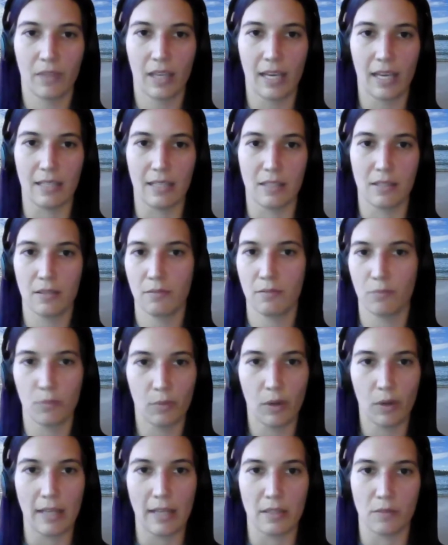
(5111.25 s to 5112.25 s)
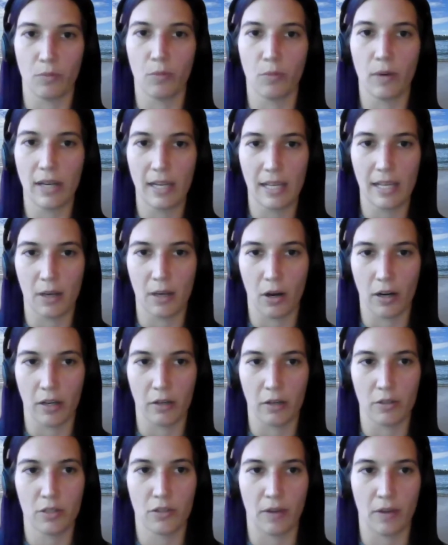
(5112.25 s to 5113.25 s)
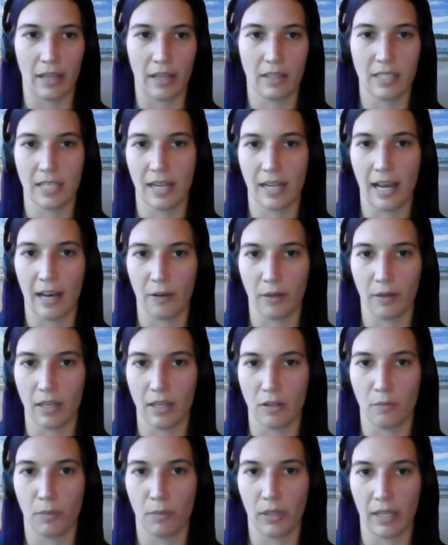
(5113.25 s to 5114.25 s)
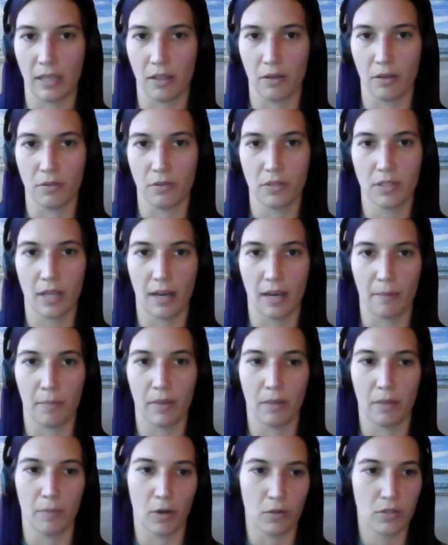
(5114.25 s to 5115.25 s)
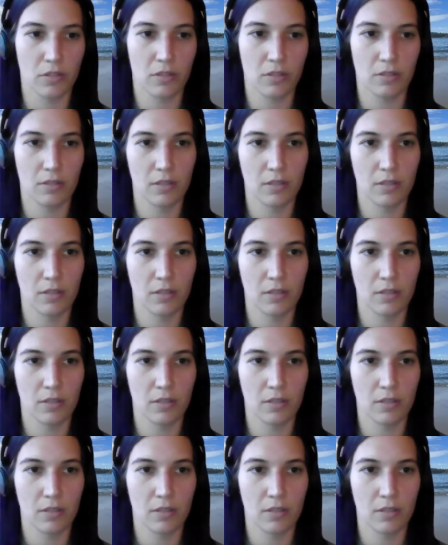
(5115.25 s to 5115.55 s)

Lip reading: is what are your strengths and how can you play those up the most.